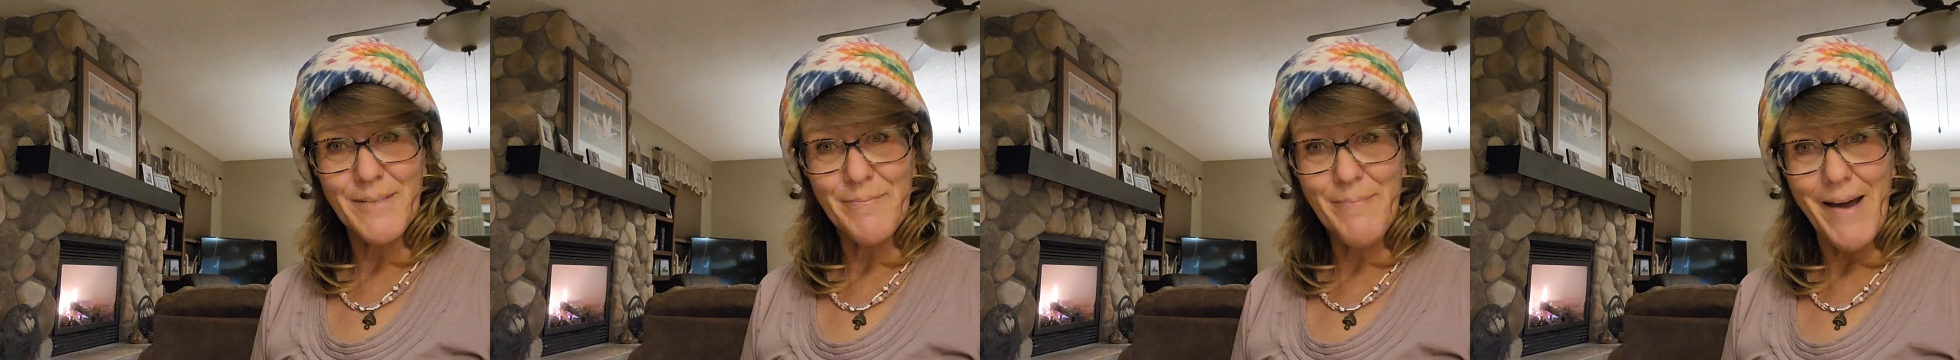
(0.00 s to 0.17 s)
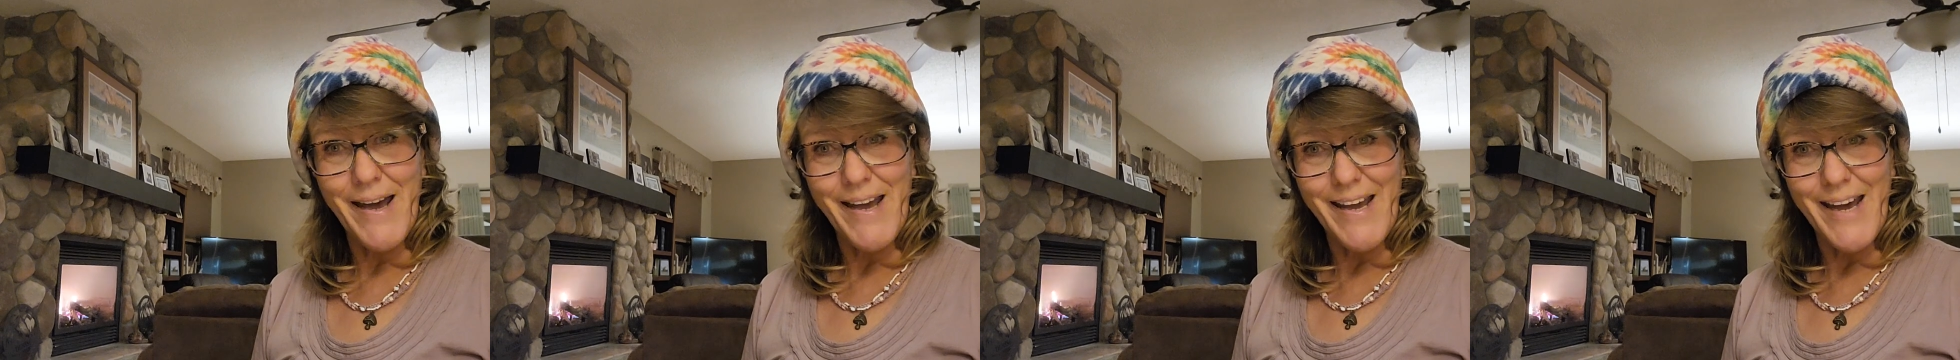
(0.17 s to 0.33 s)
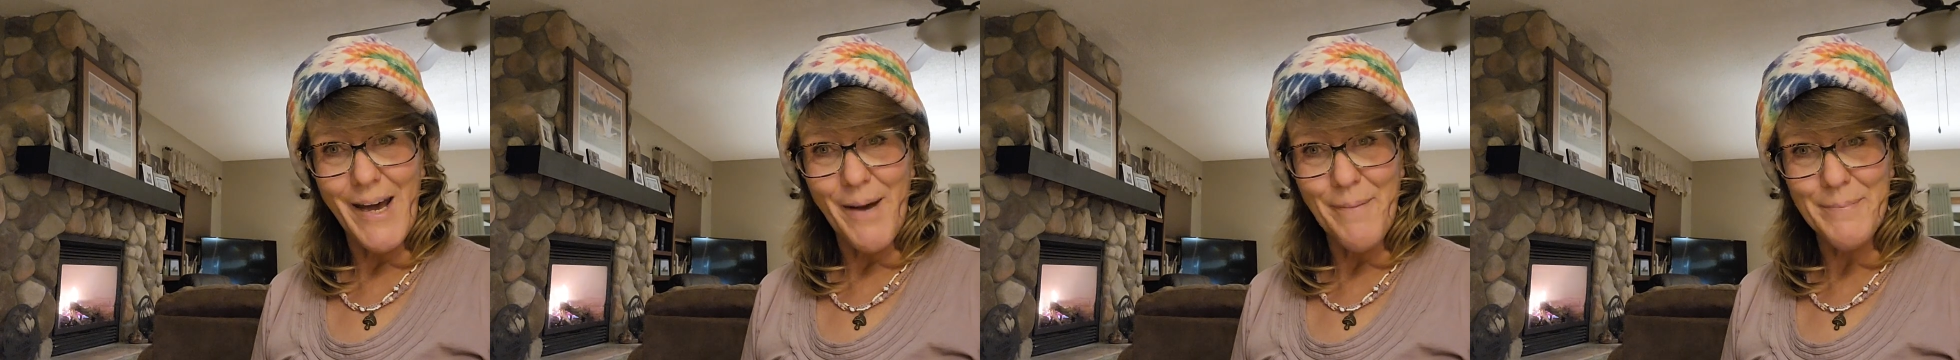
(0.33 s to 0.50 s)

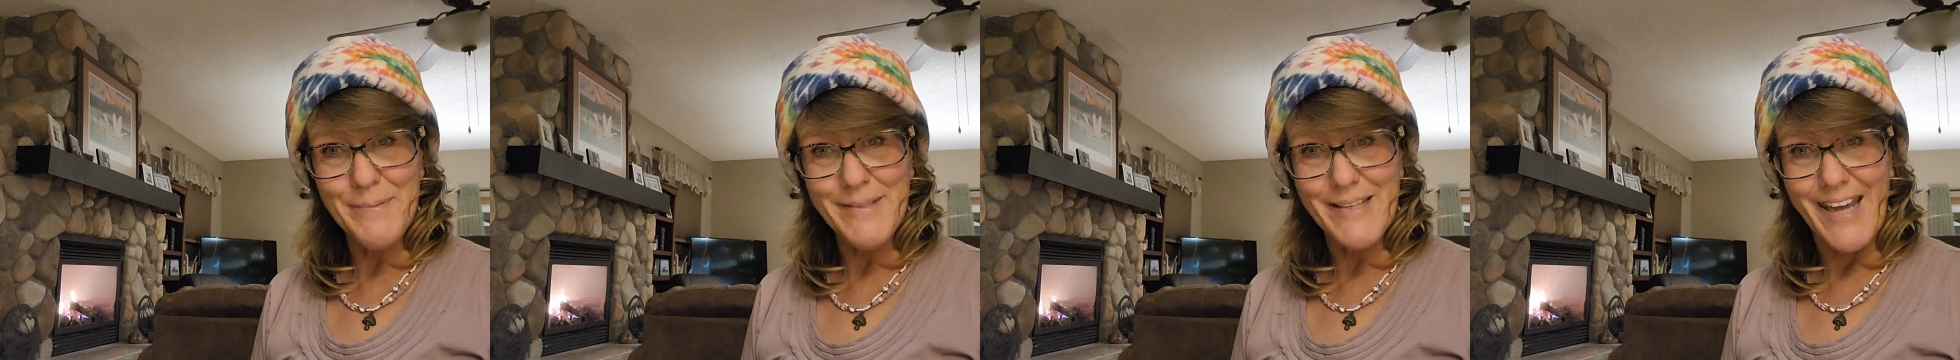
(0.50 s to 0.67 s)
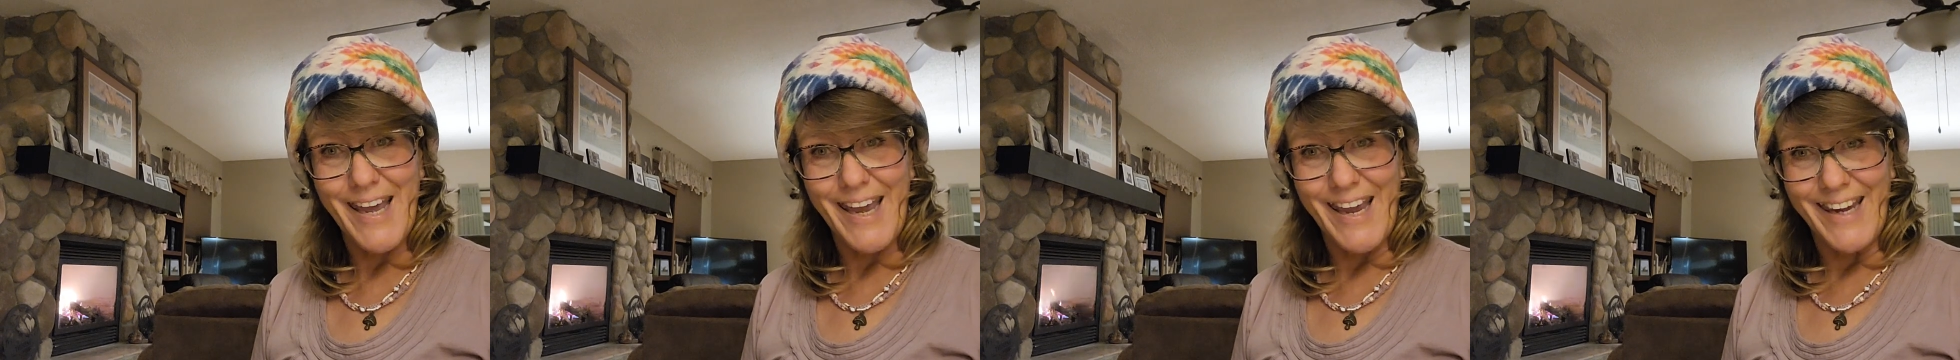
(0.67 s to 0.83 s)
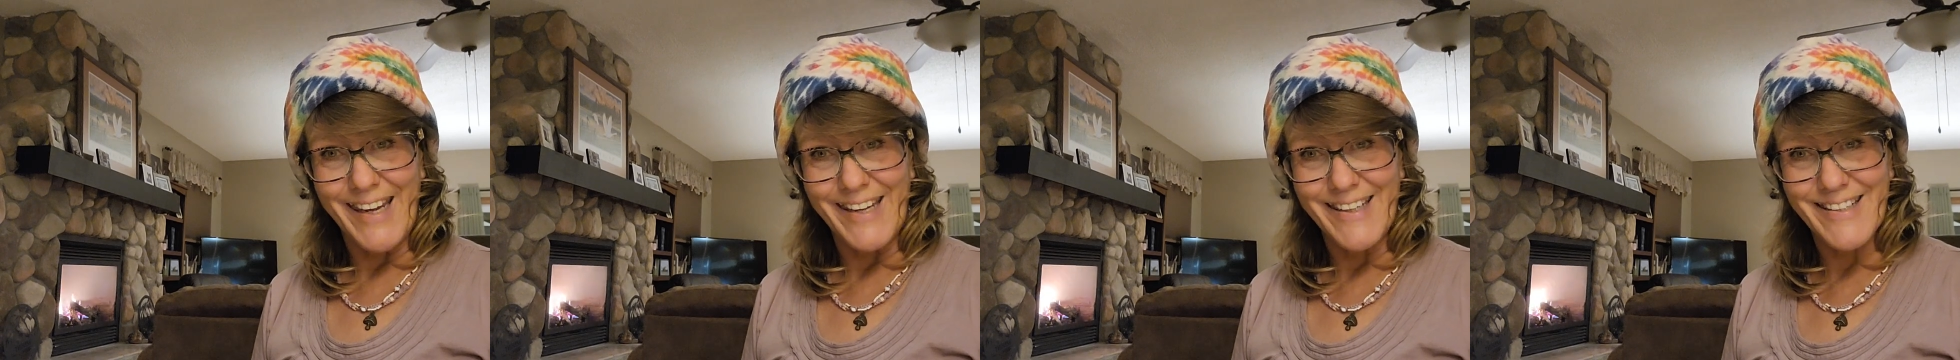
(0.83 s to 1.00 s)
my
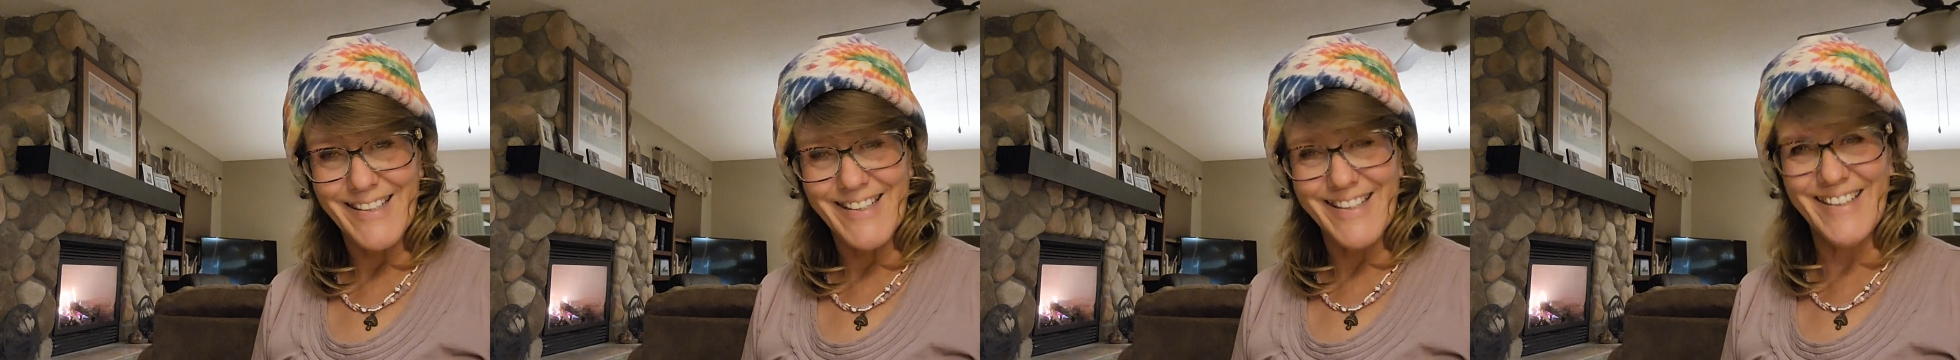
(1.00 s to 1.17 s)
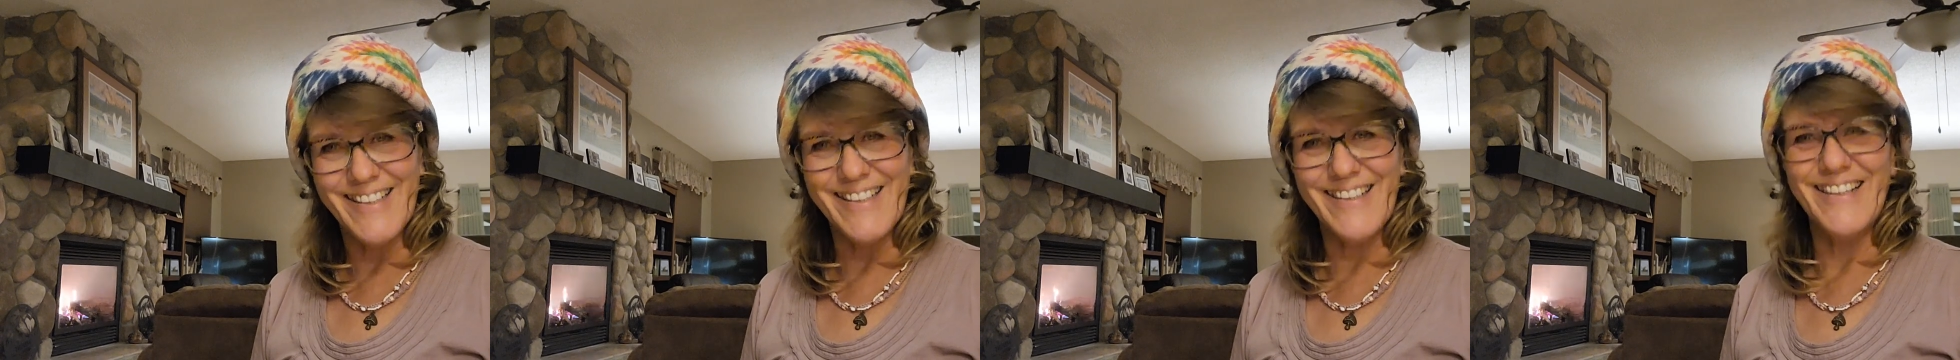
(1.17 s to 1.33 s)
update.